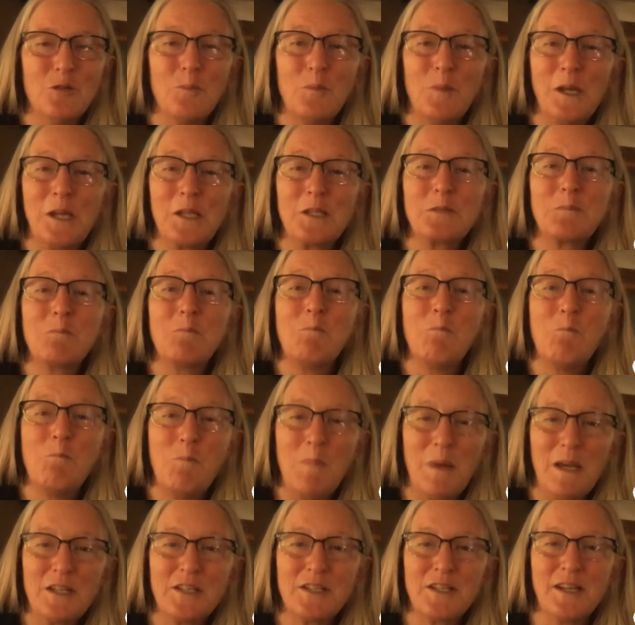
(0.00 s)
your pet's
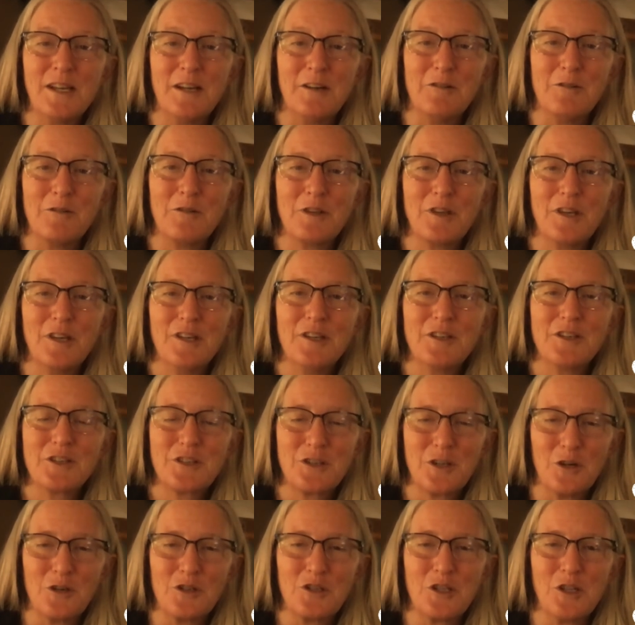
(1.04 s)
best health
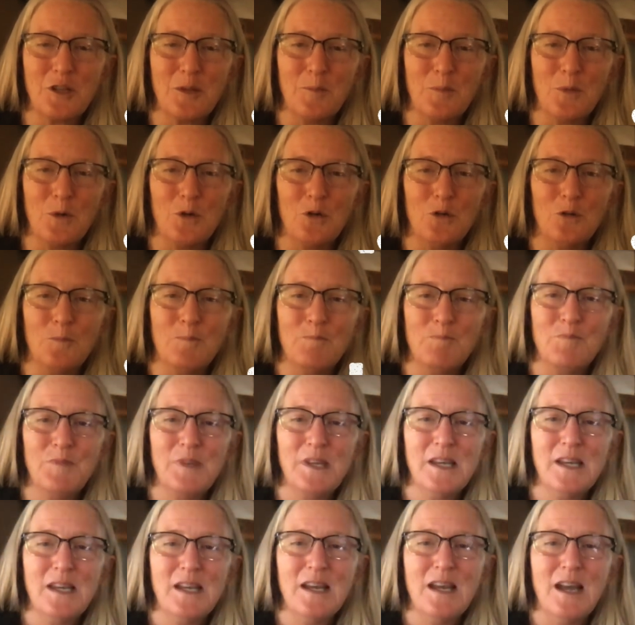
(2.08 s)
starts in the bowl.
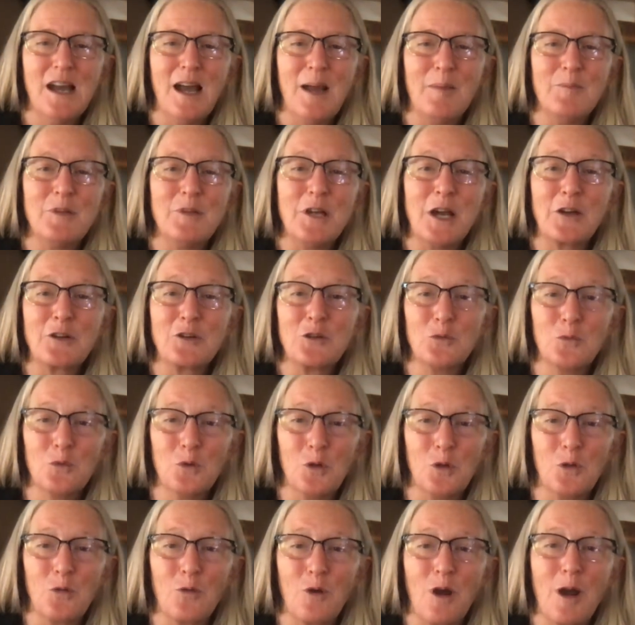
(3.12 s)
I'm Dr.
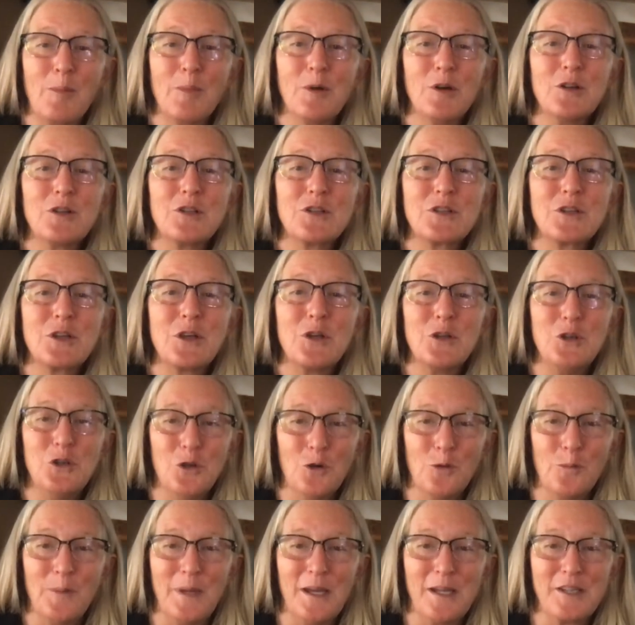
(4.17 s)
Ruth Roberts,
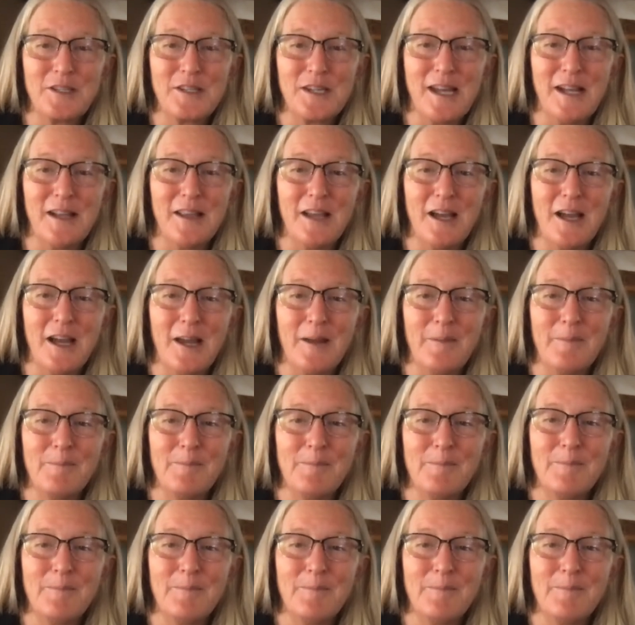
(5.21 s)
your pet's ally.